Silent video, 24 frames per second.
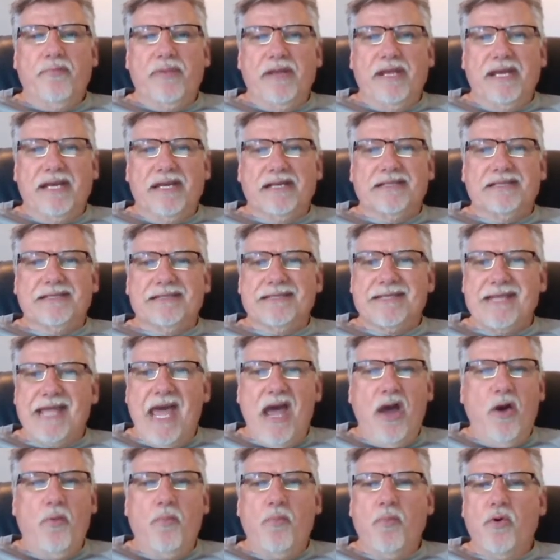because
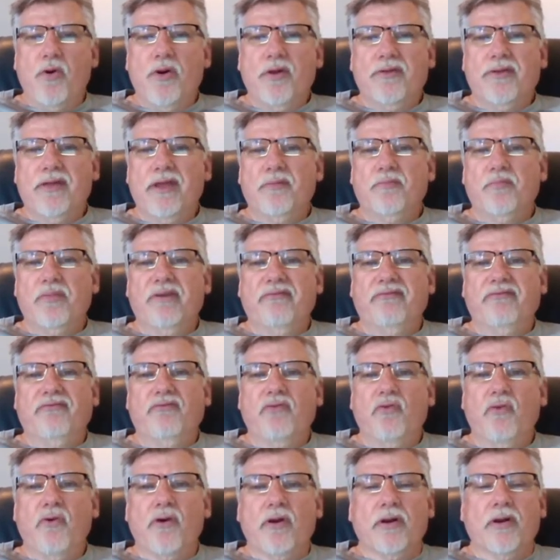now more than
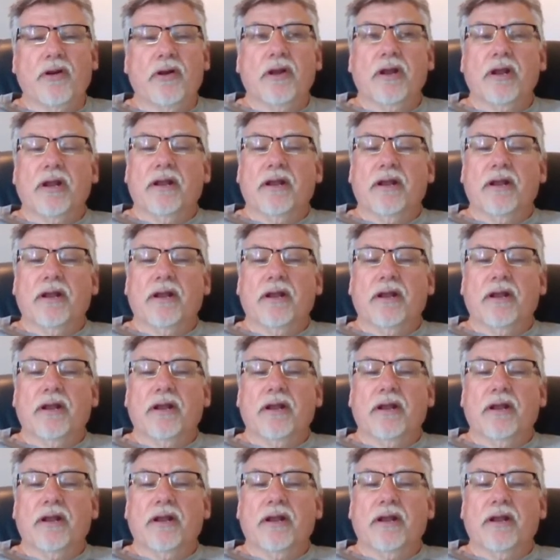before,